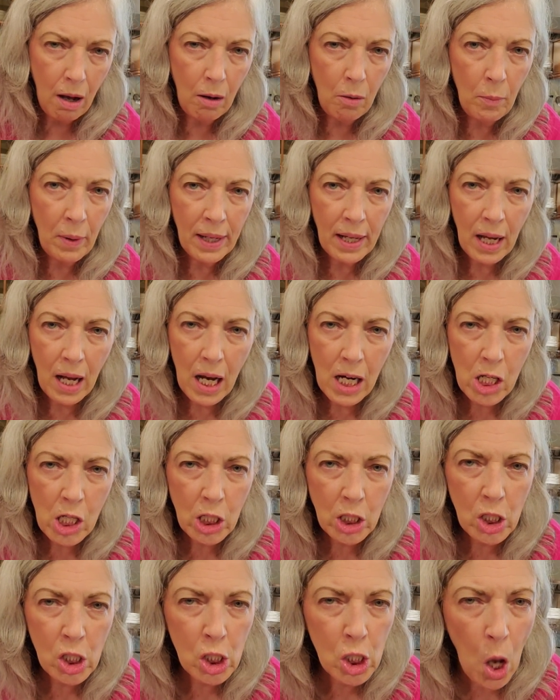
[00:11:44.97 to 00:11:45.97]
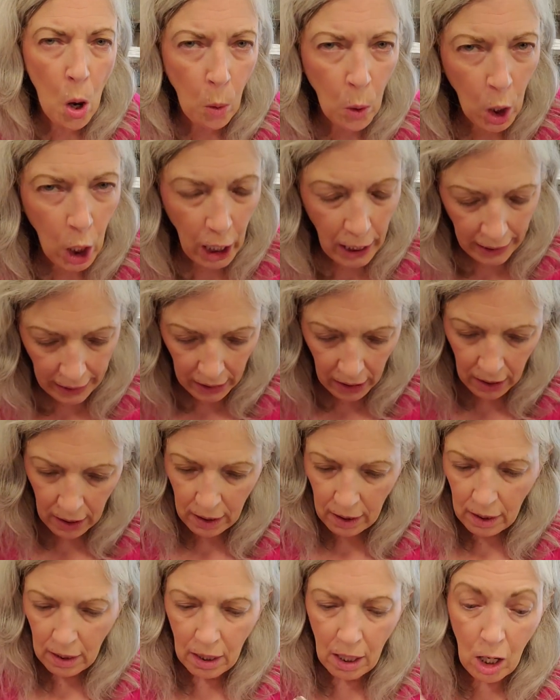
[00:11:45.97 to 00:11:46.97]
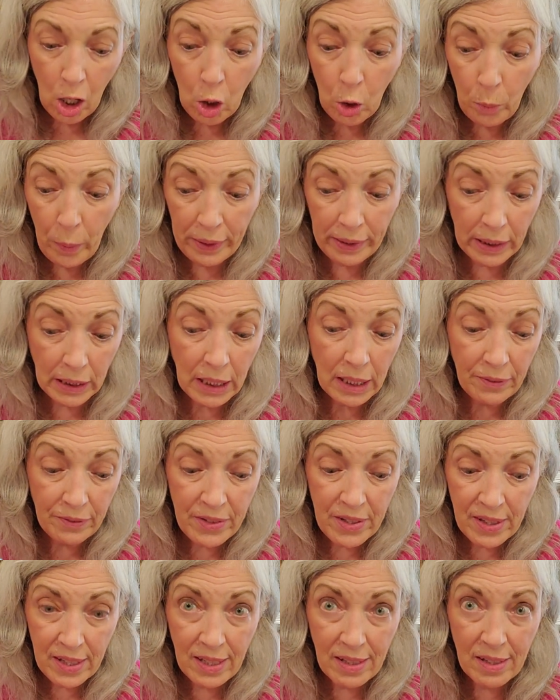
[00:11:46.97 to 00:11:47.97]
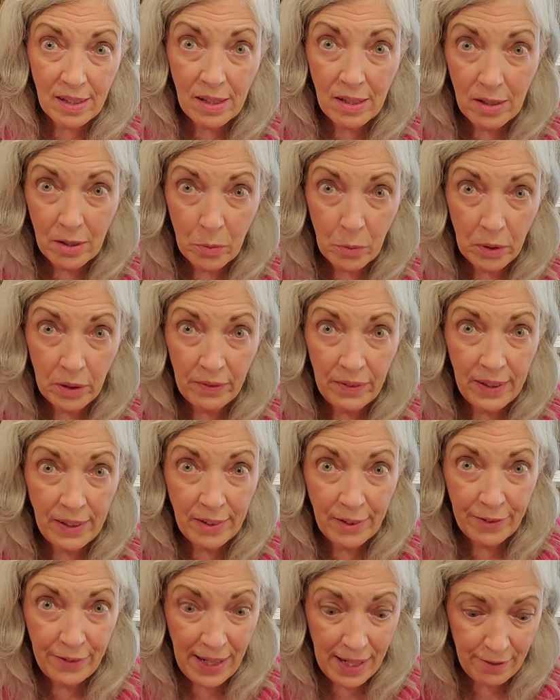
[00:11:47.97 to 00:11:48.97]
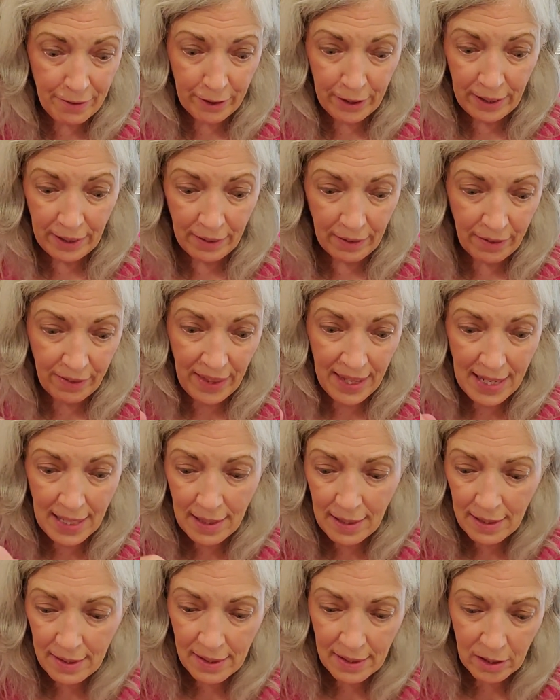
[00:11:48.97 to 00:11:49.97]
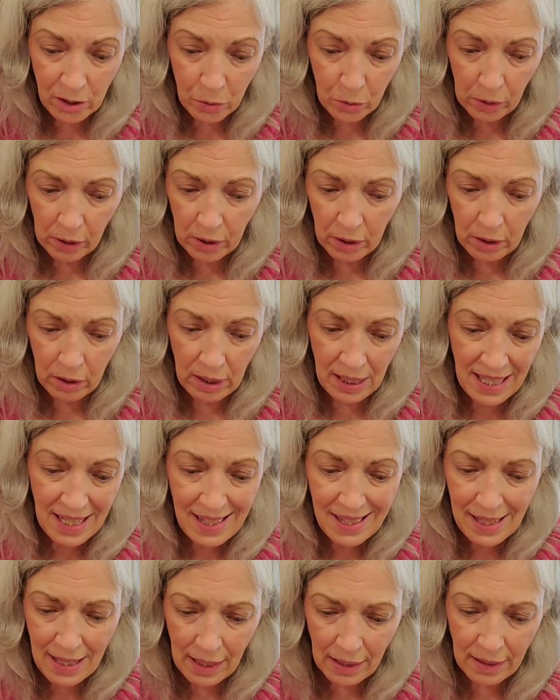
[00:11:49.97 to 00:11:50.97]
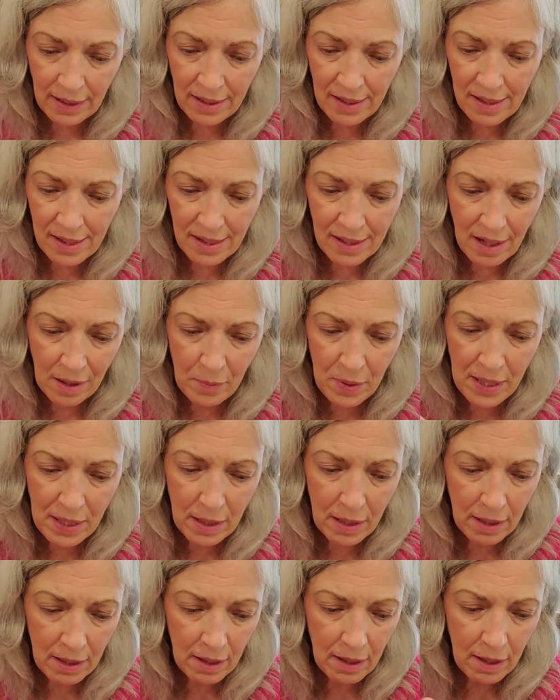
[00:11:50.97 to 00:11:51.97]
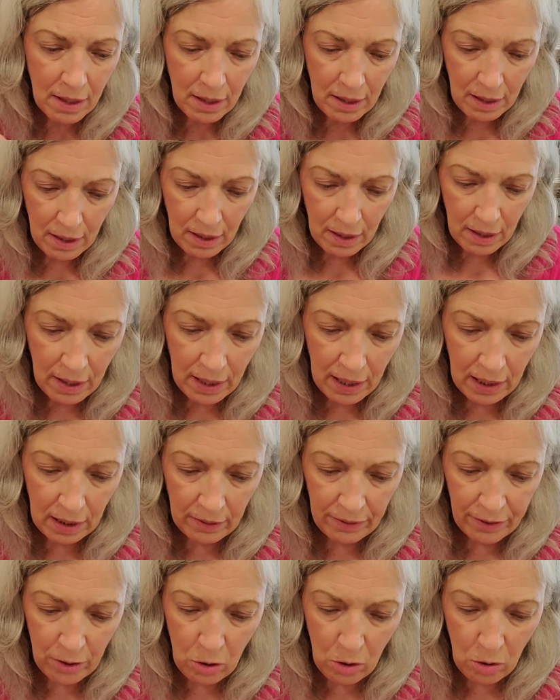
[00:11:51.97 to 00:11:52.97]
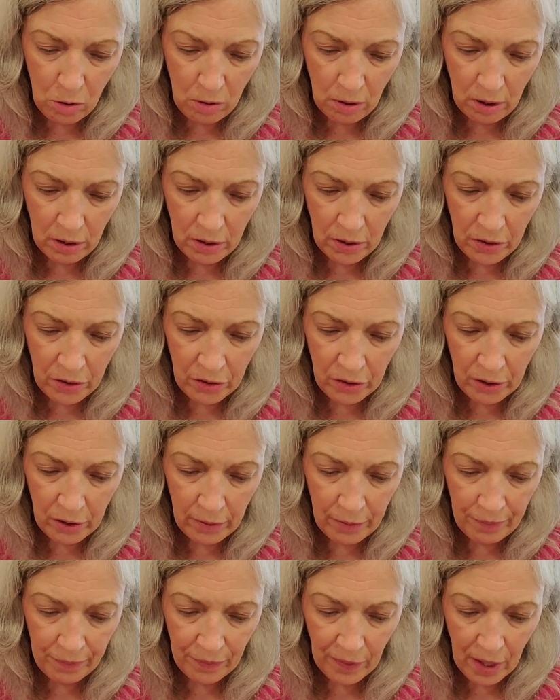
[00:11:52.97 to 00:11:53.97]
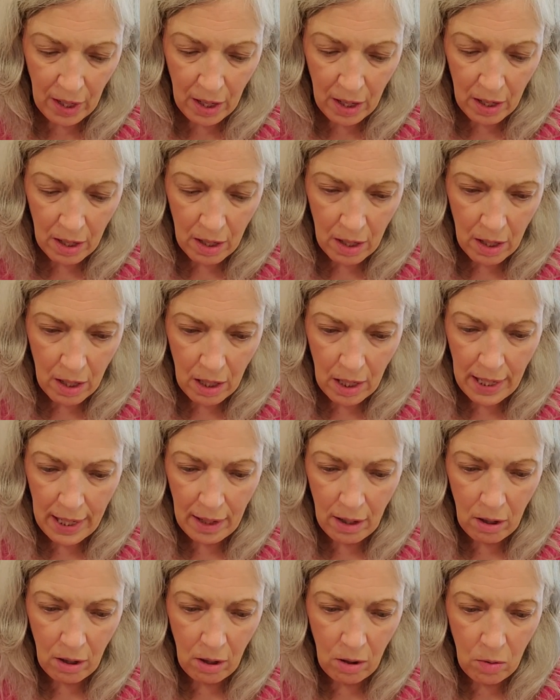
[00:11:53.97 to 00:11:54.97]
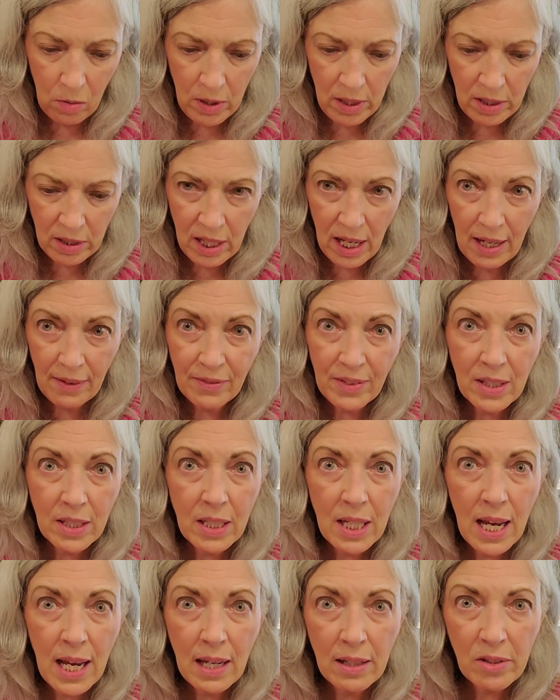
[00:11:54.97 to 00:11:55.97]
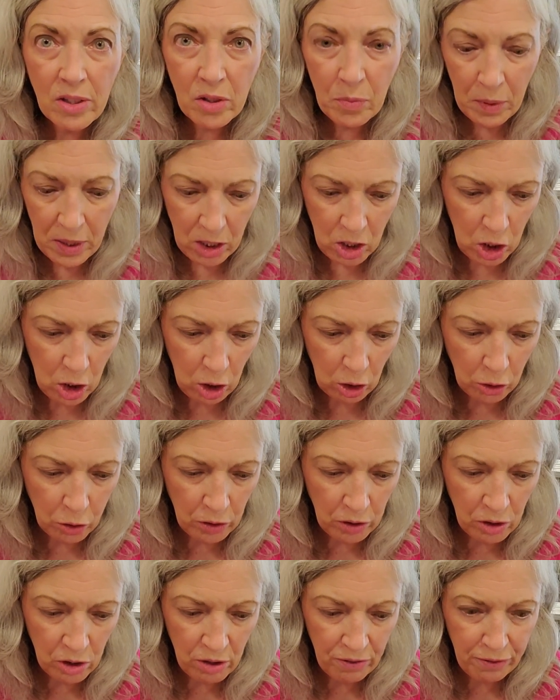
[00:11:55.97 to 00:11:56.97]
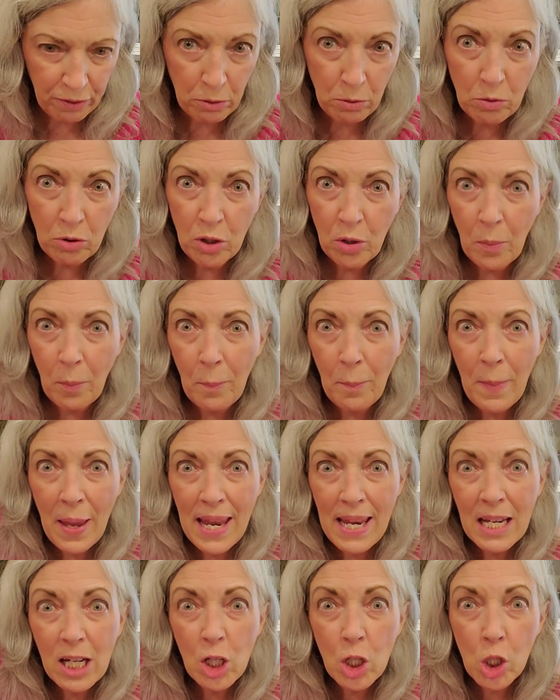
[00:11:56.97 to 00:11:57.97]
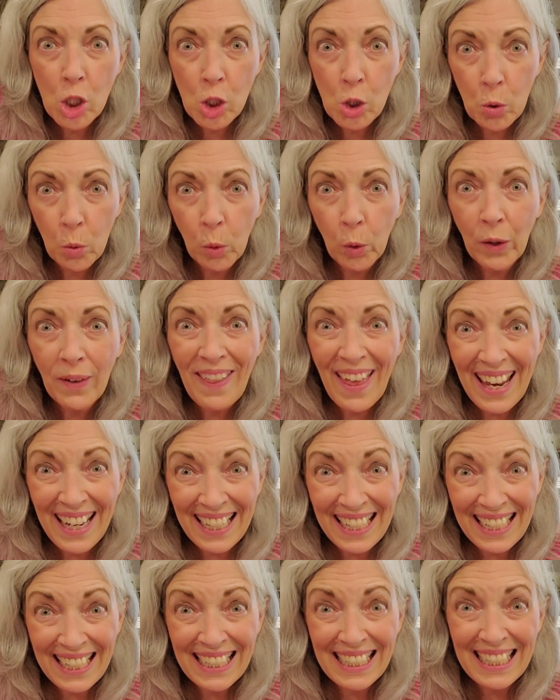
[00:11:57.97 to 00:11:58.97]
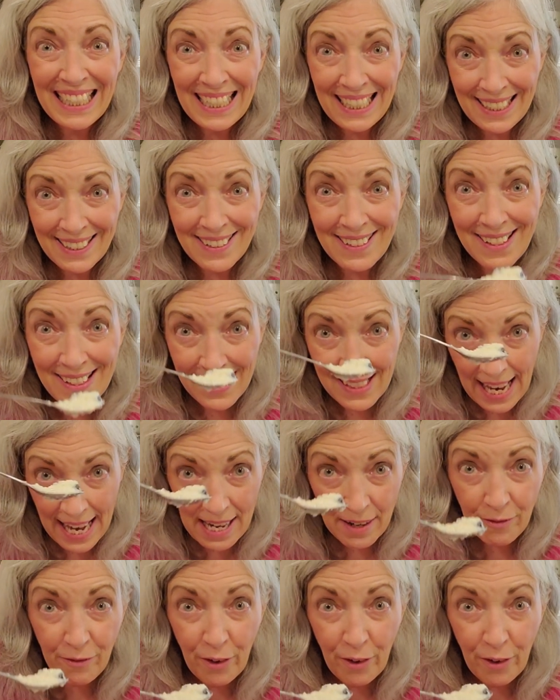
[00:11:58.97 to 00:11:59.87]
Oh my gosh, it's so good. Obed loves this. This is one of his favorite things. It's really easy on his stomach. And of course, I always have to test my children's food to make sure that it is safe